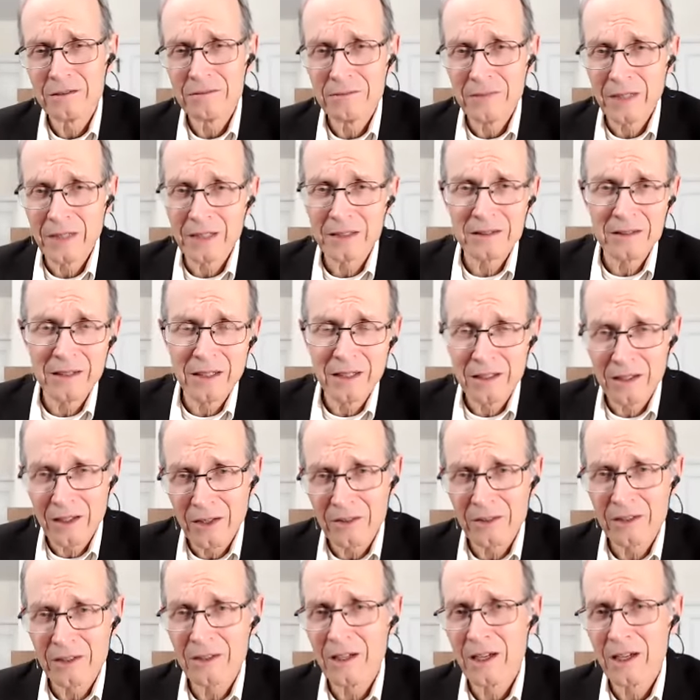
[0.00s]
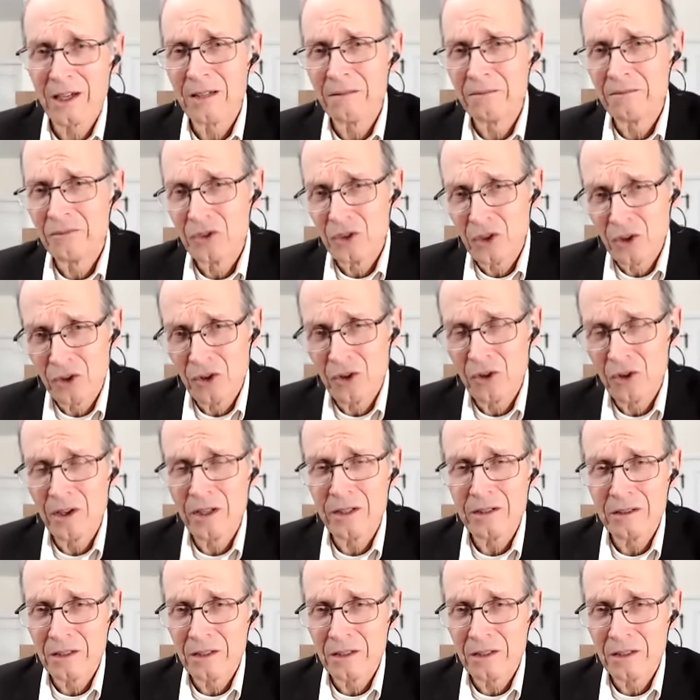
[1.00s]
Next day, another time, no noise.